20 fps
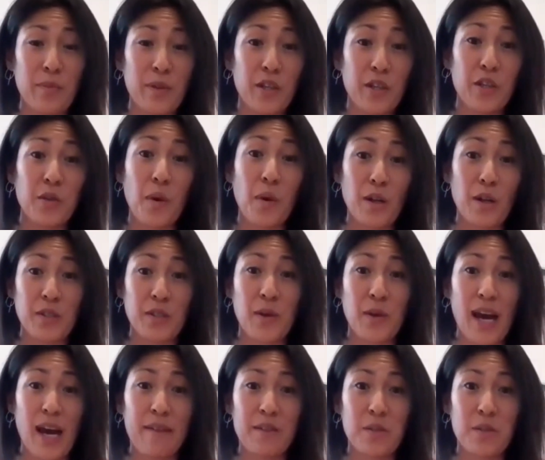Like you also
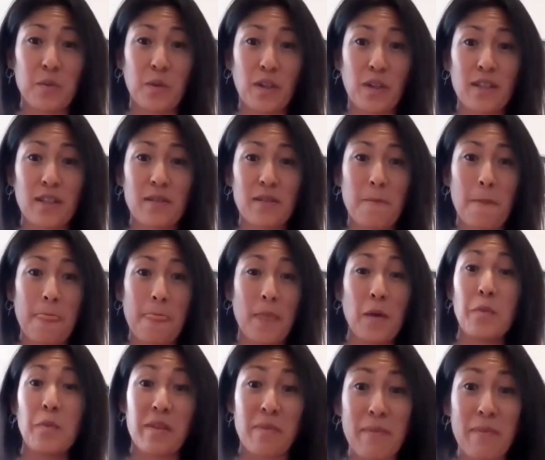have to work
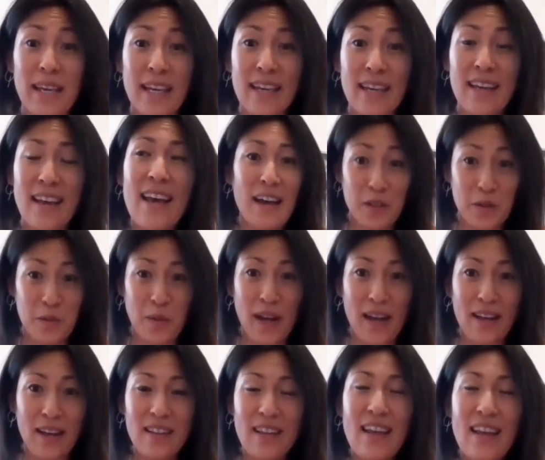with me as
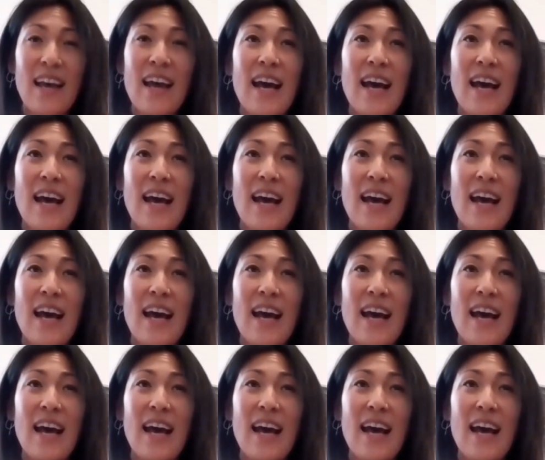well.